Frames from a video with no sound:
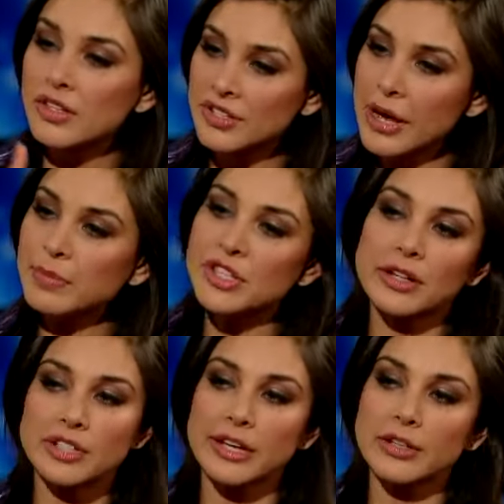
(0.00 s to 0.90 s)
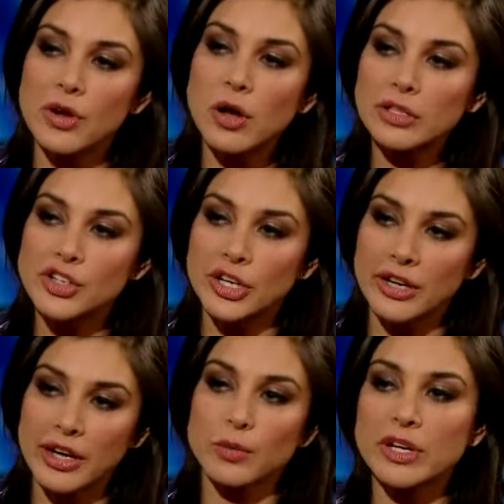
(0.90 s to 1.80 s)
stem cell
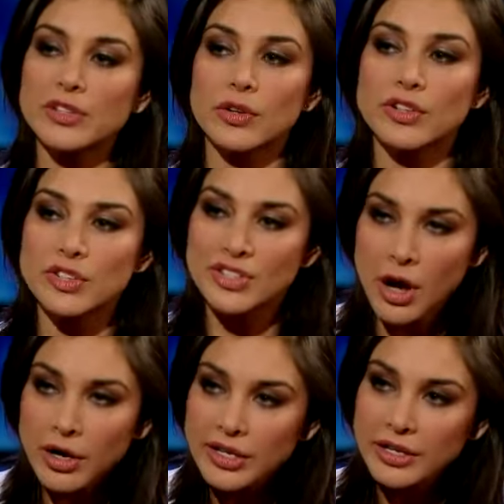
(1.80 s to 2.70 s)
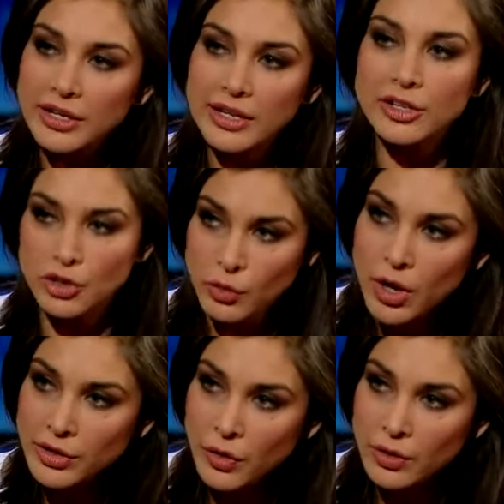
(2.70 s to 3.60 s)
technology and research started in
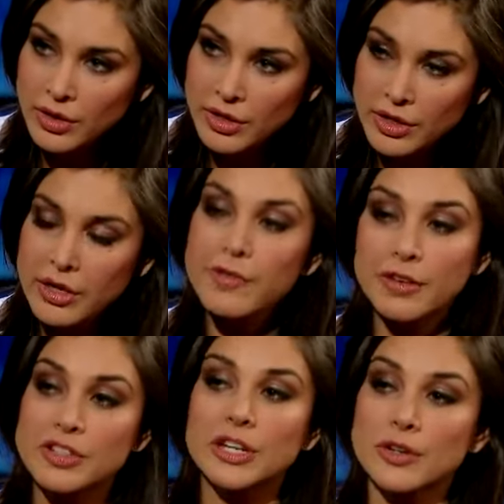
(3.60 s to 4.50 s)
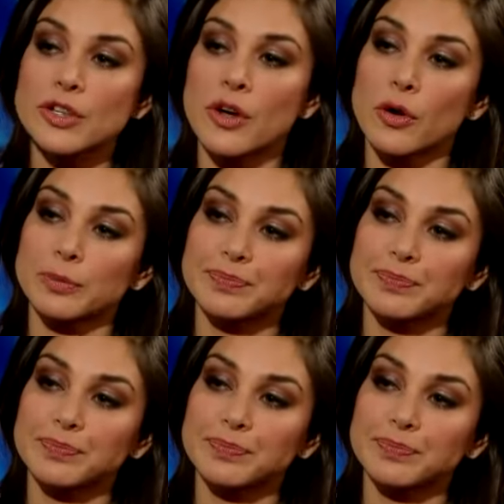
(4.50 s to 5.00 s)
Toronto 50 years ago.